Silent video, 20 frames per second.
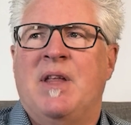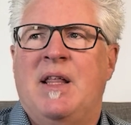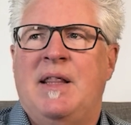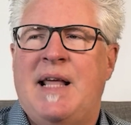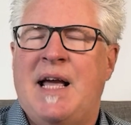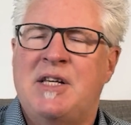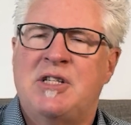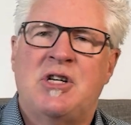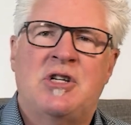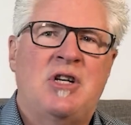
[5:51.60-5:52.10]

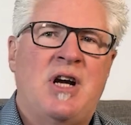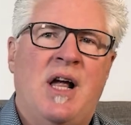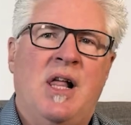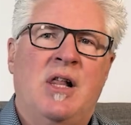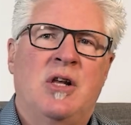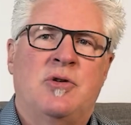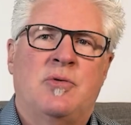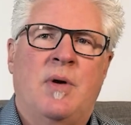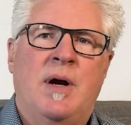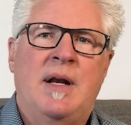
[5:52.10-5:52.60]
That's a
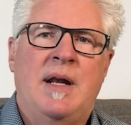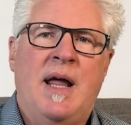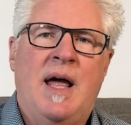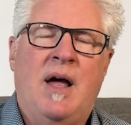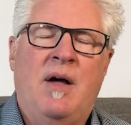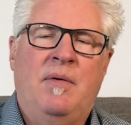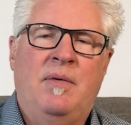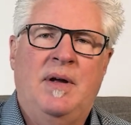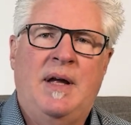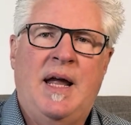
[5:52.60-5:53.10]
challenge right
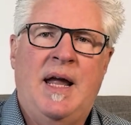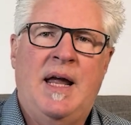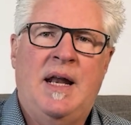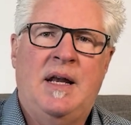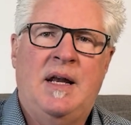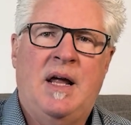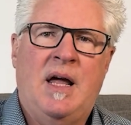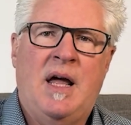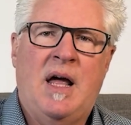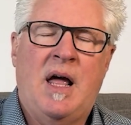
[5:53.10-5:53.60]
now,
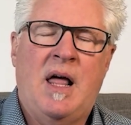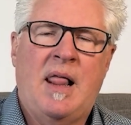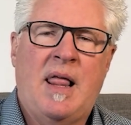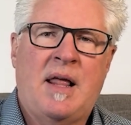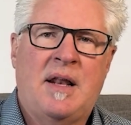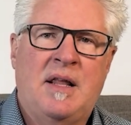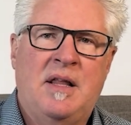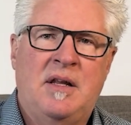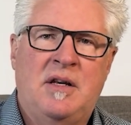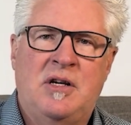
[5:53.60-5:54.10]
and a
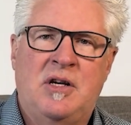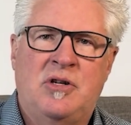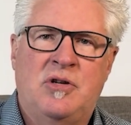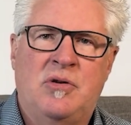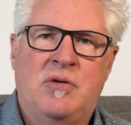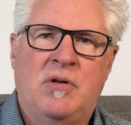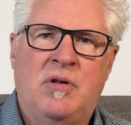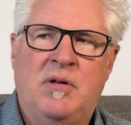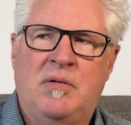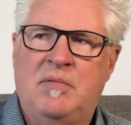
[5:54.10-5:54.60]
lot of the
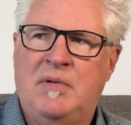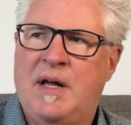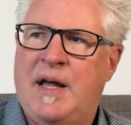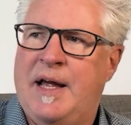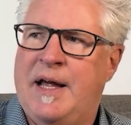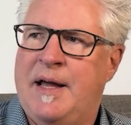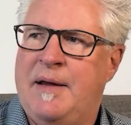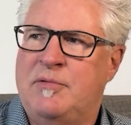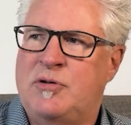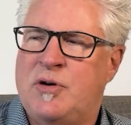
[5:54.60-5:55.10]
digital
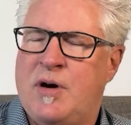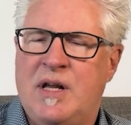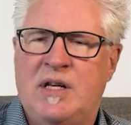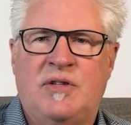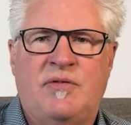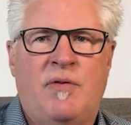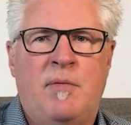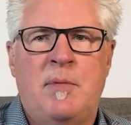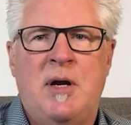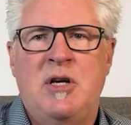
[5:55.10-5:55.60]

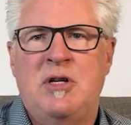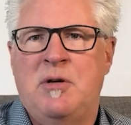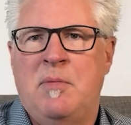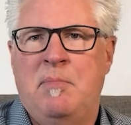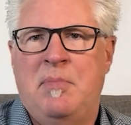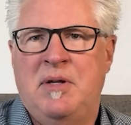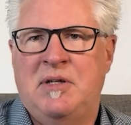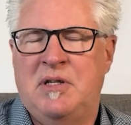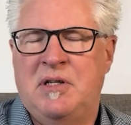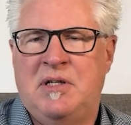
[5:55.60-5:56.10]
transformation
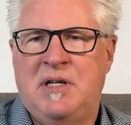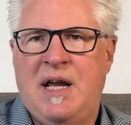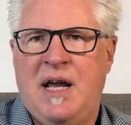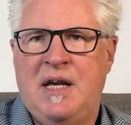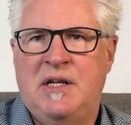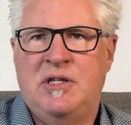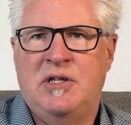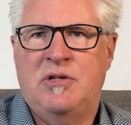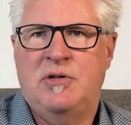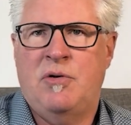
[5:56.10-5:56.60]
business
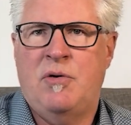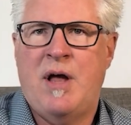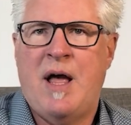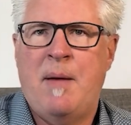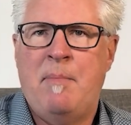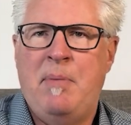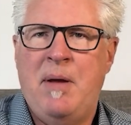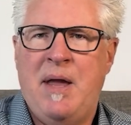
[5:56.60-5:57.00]
cases are not